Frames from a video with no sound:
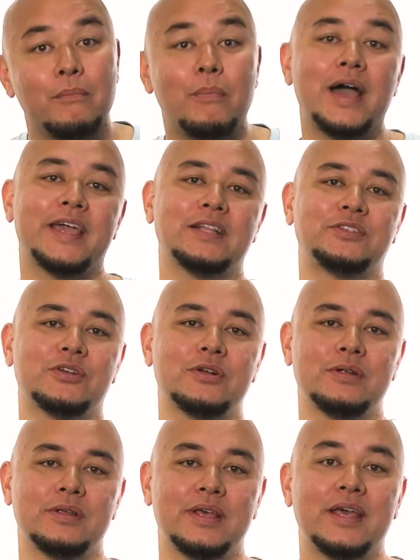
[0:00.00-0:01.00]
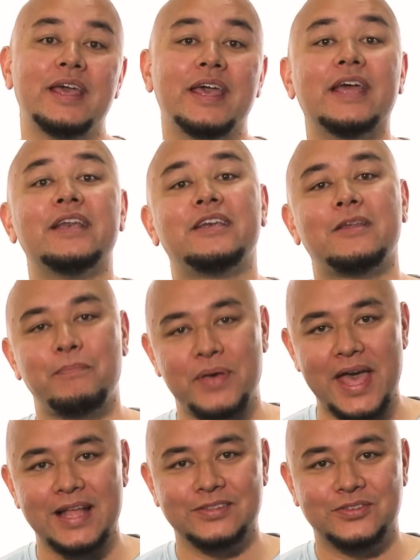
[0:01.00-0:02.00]
My answer? It
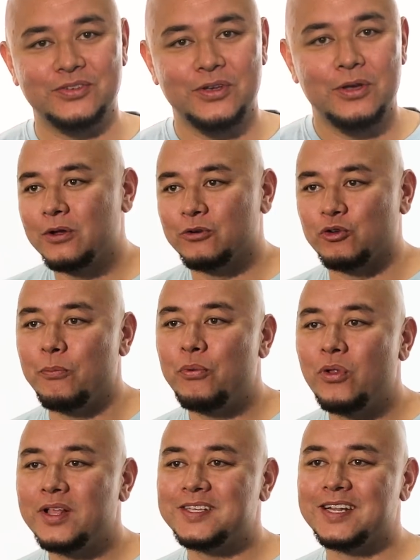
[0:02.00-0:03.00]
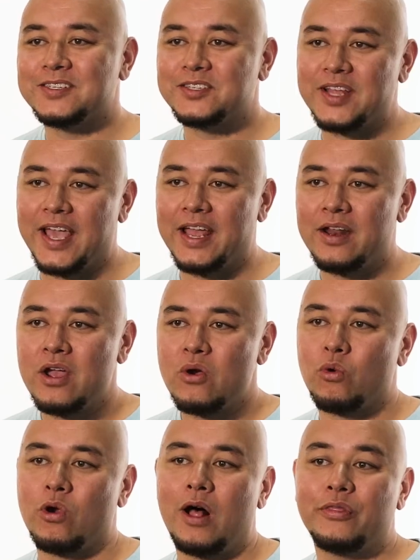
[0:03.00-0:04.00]
depends. Drupal is in a state
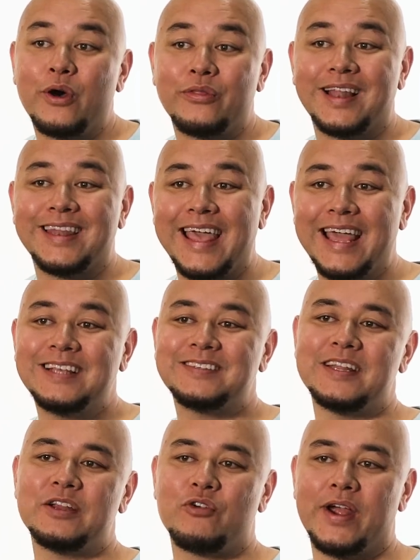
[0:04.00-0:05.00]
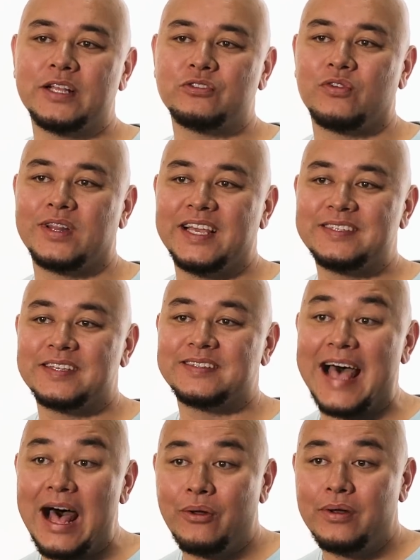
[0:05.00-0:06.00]
where although the latest and greatest release
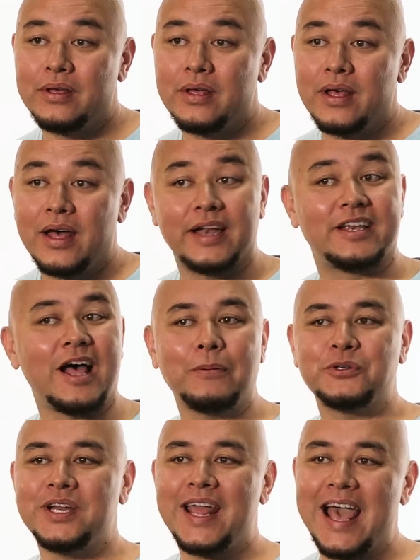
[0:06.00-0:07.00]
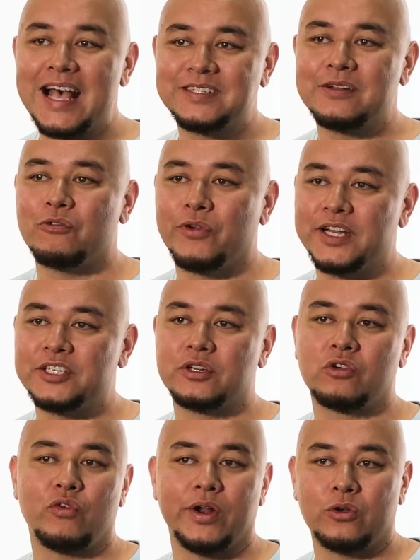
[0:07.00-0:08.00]
is out, adoption hasn't
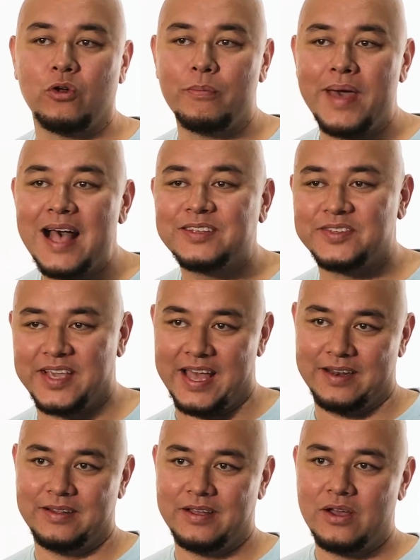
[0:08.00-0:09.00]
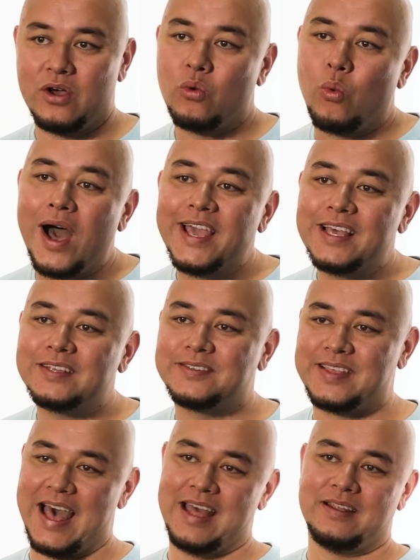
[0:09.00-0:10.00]
reached critical mass yet. Why
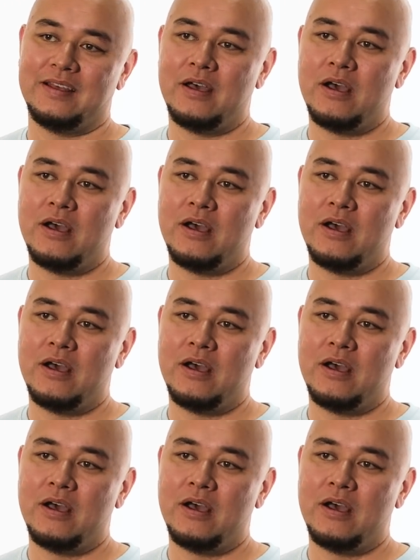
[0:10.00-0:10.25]
is that?